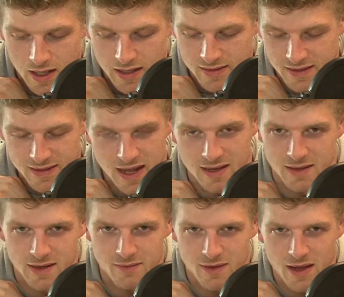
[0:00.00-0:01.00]
I think then
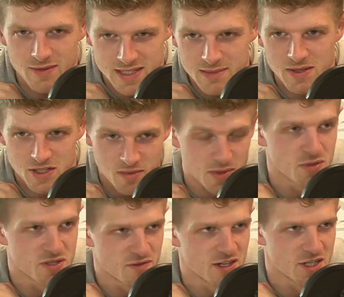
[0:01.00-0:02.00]
if a team like Germany
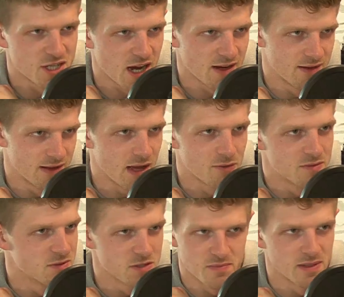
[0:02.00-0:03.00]
was to finish second, that
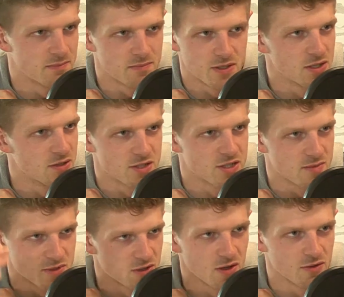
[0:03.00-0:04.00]
would just be huge in
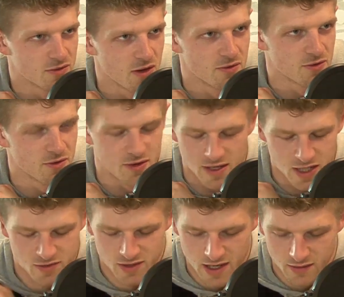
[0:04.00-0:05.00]
terms of going through to the
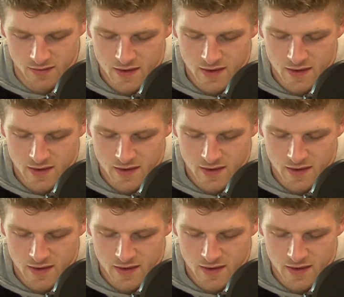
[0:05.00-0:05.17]
next round.